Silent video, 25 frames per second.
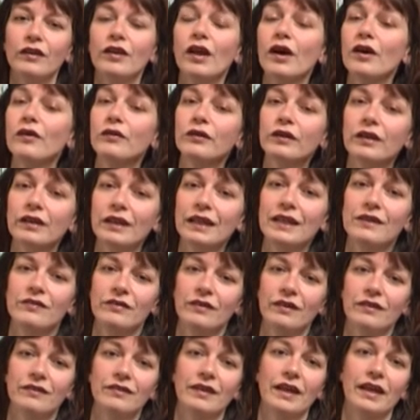No,
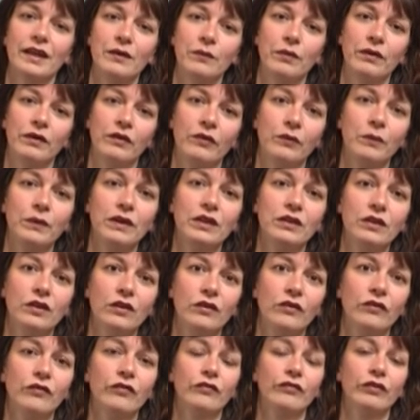kinesiotape has been
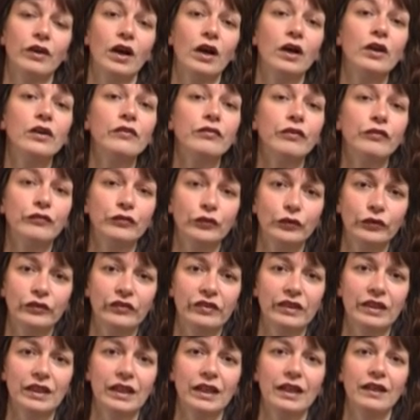used for over
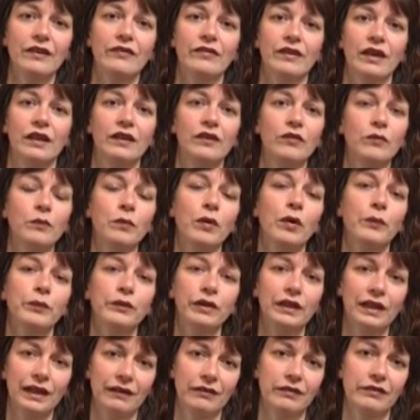40 years and its
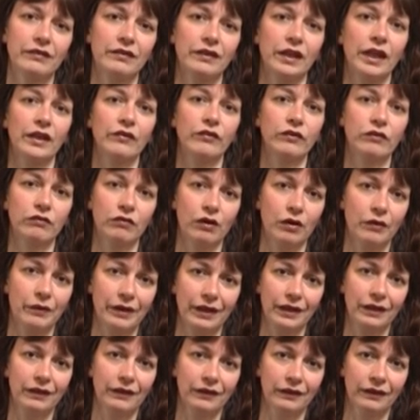popularity is
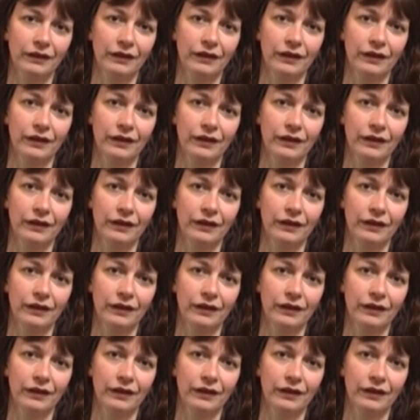growing.